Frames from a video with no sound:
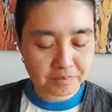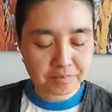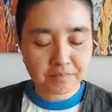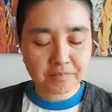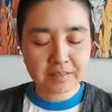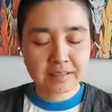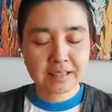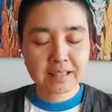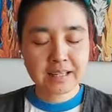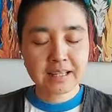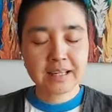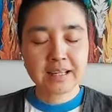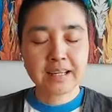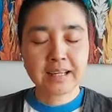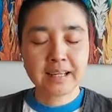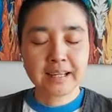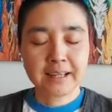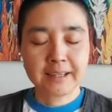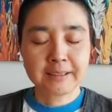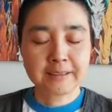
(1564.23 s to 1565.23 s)

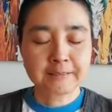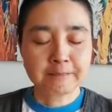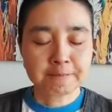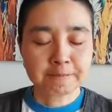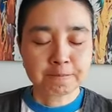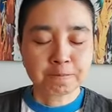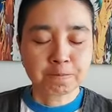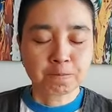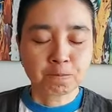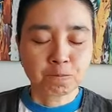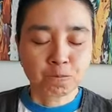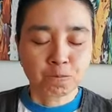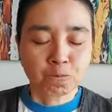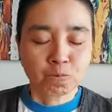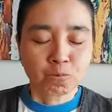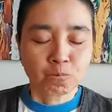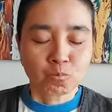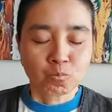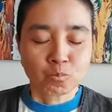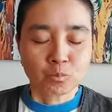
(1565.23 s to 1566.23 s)

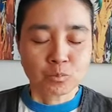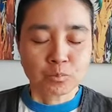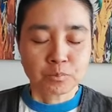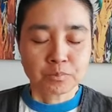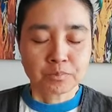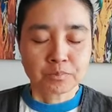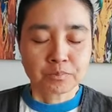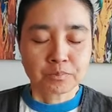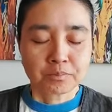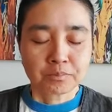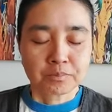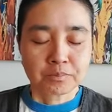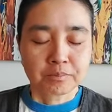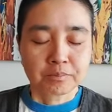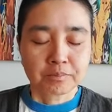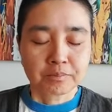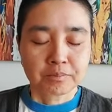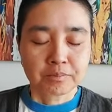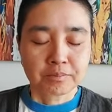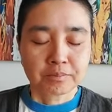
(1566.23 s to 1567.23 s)

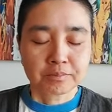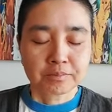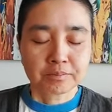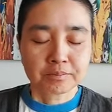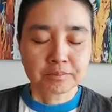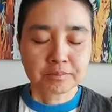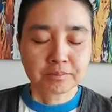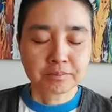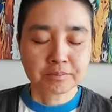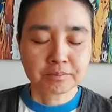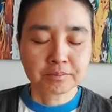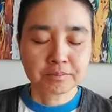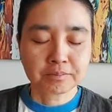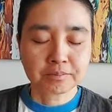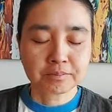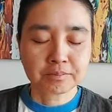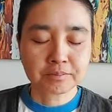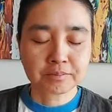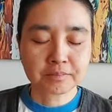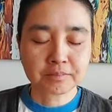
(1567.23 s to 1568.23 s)

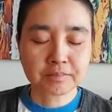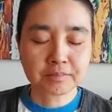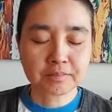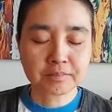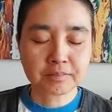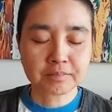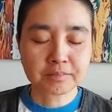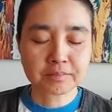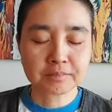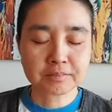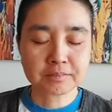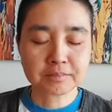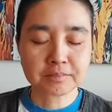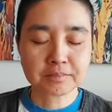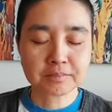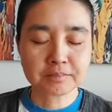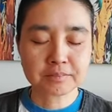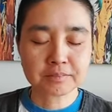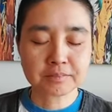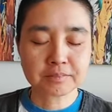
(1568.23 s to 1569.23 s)

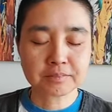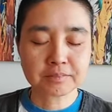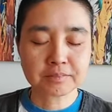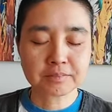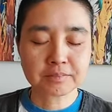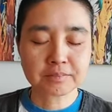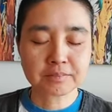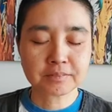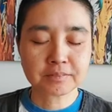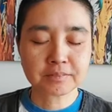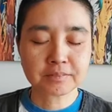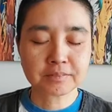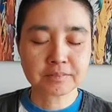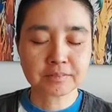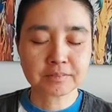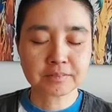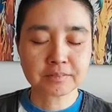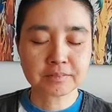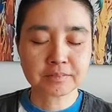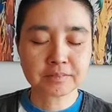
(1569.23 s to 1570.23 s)

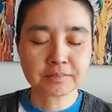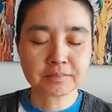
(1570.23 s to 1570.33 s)
(silence)